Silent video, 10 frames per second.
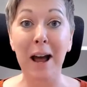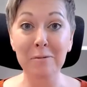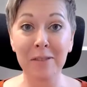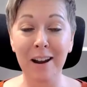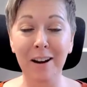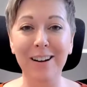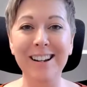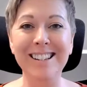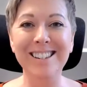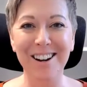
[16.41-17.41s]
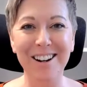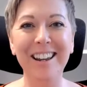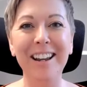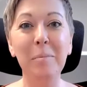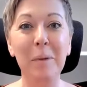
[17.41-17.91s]
out there is
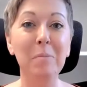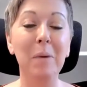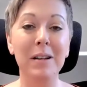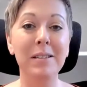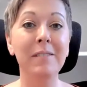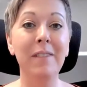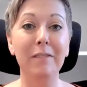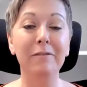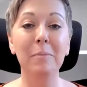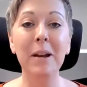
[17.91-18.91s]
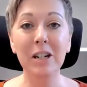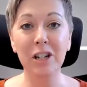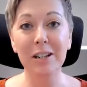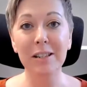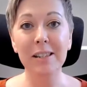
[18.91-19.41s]
talking about positive
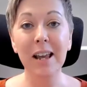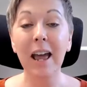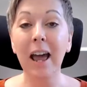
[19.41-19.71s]
affirmations,